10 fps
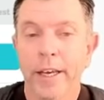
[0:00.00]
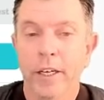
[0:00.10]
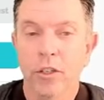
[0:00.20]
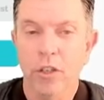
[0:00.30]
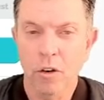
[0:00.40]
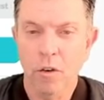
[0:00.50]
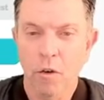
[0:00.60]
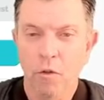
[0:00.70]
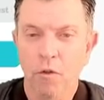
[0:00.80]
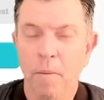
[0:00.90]
So
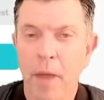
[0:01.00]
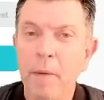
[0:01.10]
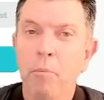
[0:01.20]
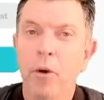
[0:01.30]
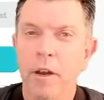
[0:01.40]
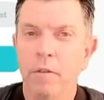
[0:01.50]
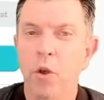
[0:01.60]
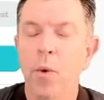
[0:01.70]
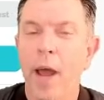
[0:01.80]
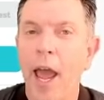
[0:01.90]
from that point of
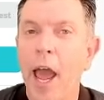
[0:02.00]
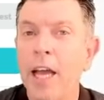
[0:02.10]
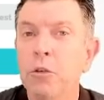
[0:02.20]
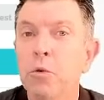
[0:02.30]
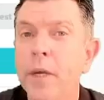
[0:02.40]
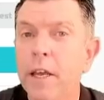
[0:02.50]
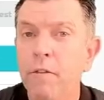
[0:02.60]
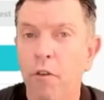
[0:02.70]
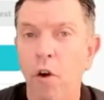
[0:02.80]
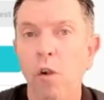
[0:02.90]
view, as we
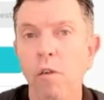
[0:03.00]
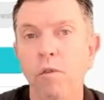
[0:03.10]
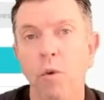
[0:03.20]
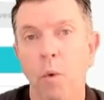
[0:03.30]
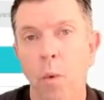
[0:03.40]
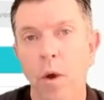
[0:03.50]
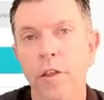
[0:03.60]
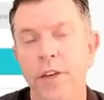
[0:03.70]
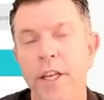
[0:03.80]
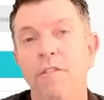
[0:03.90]
evolve
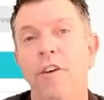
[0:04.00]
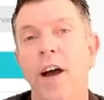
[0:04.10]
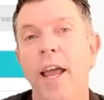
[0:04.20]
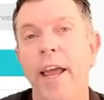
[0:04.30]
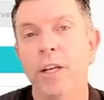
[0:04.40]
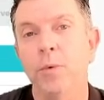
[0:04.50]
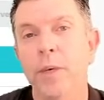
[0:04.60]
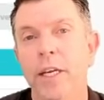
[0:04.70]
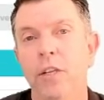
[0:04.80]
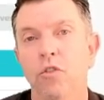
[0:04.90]
with DeFi, as
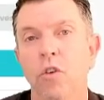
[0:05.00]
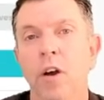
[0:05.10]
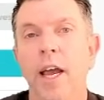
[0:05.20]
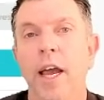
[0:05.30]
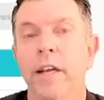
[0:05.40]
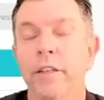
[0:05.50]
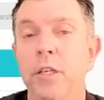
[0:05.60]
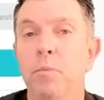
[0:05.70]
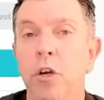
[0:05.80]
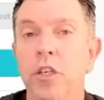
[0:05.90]
we get stronger, as
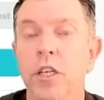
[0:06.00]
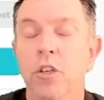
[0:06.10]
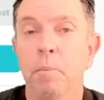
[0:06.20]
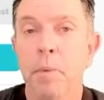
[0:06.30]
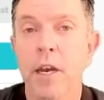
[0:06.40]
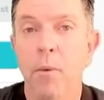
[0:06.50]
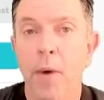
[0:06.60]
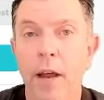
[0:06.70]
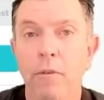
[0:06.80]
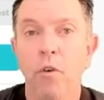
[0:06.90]
these projects have been
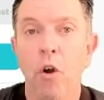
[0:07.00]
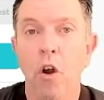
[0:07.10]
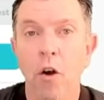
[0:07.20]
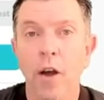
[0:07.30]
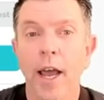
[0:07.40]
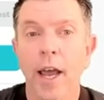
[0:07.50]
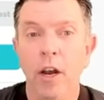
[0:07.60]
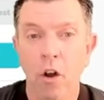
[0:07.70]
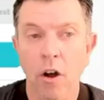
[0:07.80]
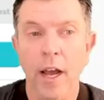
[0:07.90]
around for longer
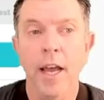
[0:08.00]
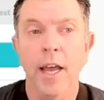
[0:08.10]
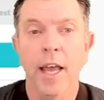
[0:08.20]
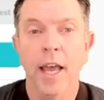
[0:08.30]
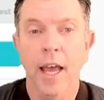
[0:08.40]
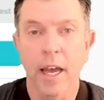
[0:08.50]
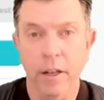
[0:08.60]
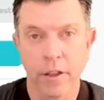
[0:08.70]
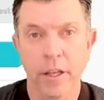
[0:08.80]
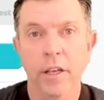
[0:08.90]
and longer,
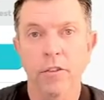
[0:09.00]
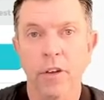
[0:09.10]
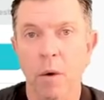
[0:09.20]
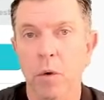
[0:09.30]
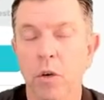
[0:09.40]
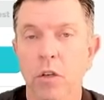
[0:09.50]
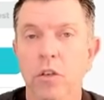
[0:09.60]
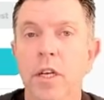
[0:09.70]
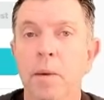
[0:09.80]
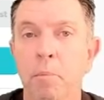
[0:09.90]
and these I would
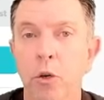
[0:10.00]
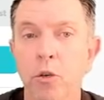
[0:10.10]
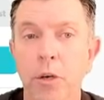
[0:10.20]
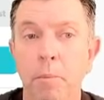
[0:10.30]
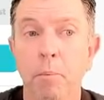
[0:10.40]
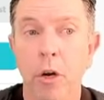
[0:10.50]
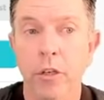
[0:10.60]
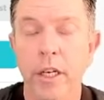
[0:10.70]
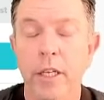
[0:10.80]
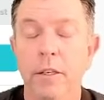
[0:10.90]
consider blue chip
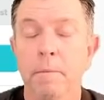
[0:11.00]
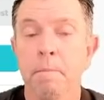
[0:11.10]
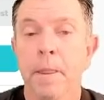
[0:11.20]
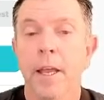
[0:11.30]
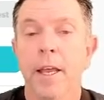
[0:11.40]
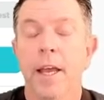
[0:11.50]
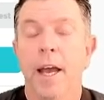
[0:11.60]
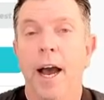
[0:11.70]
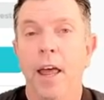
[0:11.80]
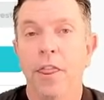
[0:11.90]
projects,
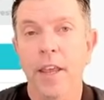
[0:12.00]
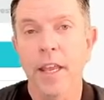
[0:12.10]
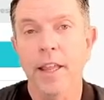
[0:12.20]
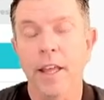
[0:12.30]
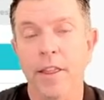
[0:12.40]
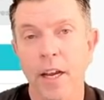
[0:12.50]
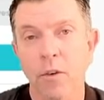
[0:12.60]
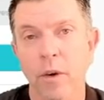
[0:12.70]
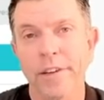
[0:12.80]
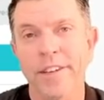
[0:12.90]
I think
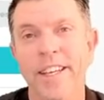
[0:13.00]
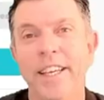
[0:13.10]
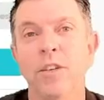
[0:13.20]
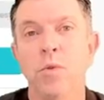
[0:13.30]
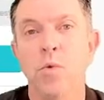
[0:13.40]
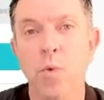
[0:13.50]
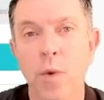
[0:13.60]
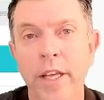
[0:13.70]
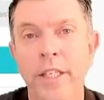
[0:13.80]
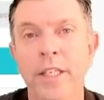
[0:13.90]
that risk is
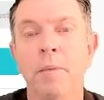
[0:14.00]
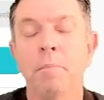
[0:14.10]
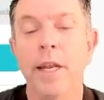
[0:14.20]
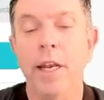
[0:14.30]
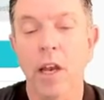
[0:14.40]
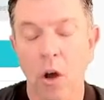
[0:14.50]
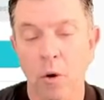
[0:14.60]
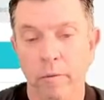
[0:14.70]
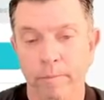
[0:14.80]
reasonably low.